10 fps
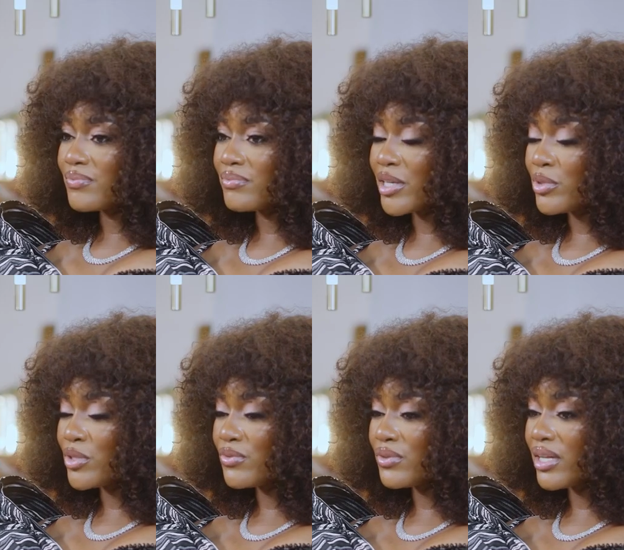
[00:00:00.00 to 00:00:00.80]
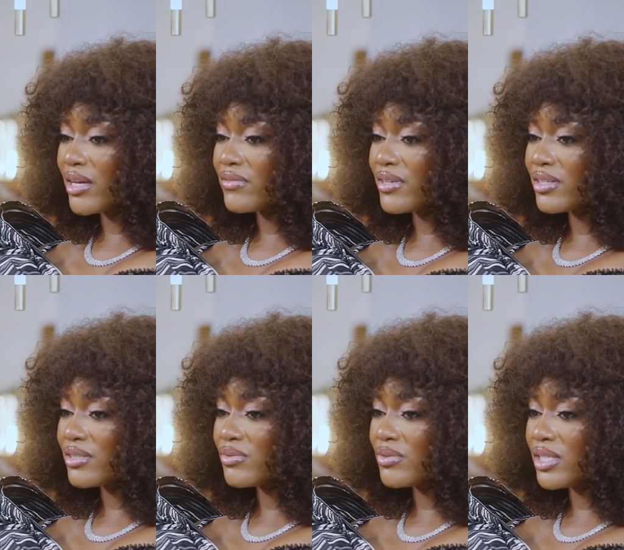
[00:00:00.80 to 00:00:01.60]
my beautiful life
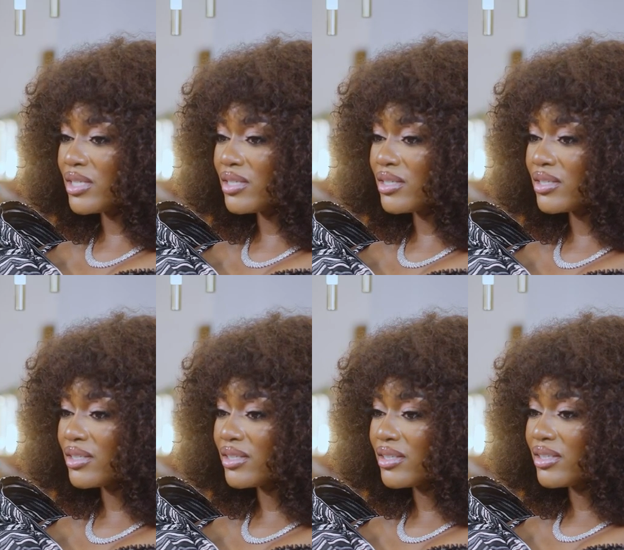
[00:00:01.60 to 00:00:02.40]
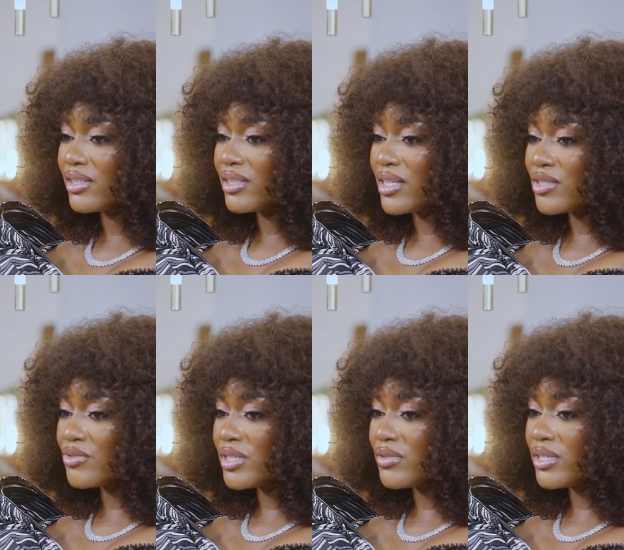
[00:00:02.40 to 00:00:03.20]
has really
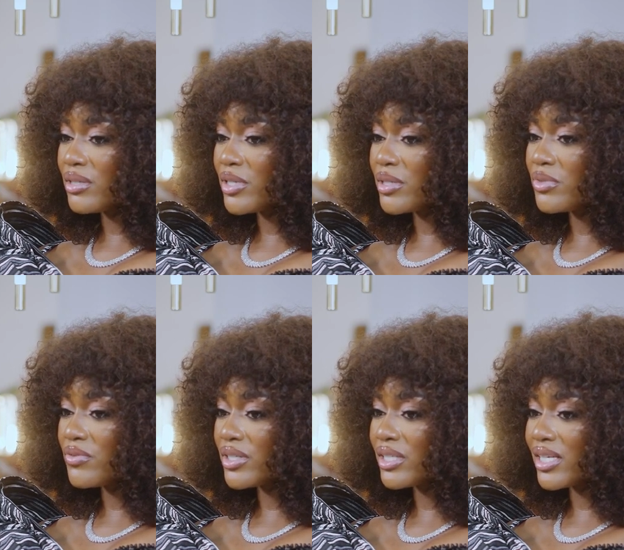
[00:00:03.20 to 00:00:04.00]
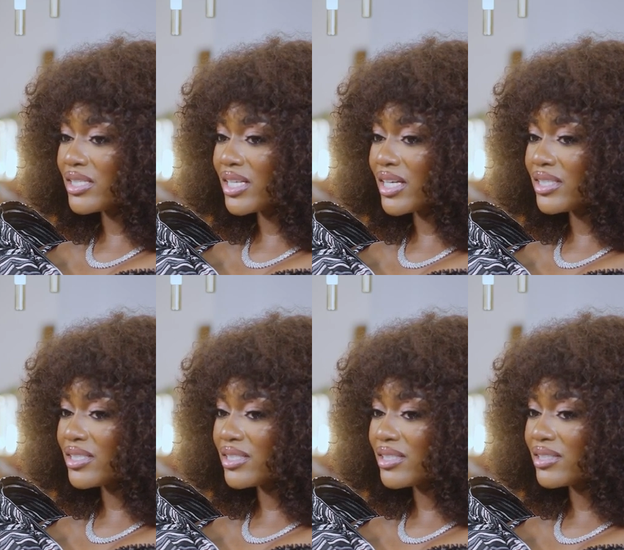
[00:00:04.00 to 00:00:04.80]
made me realize
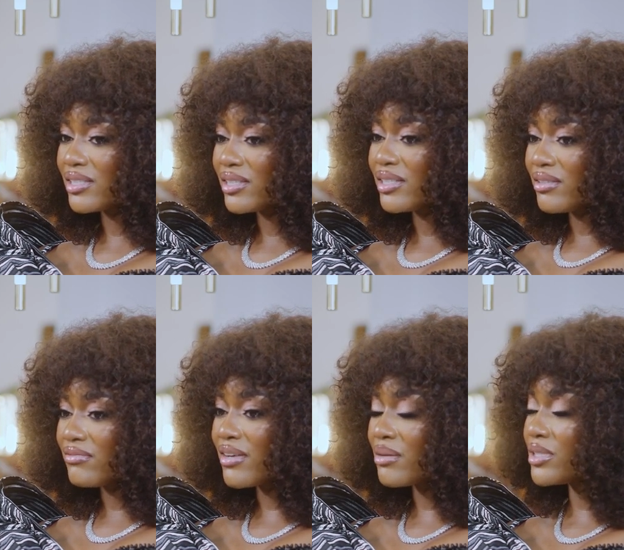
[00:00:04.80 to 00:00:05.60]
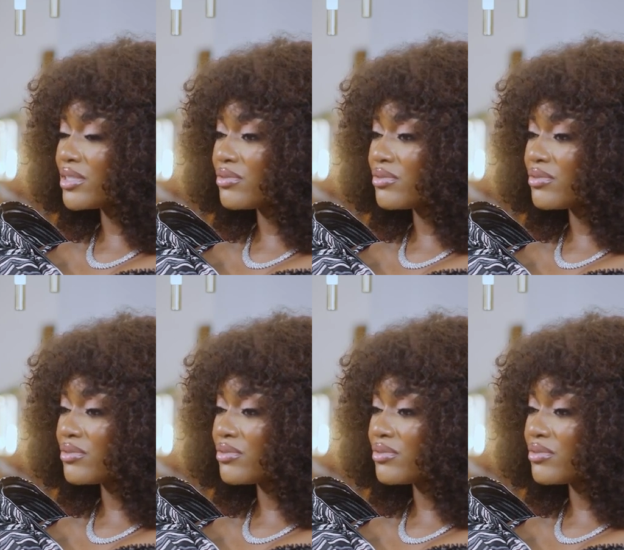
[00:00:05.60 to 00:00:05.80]
that family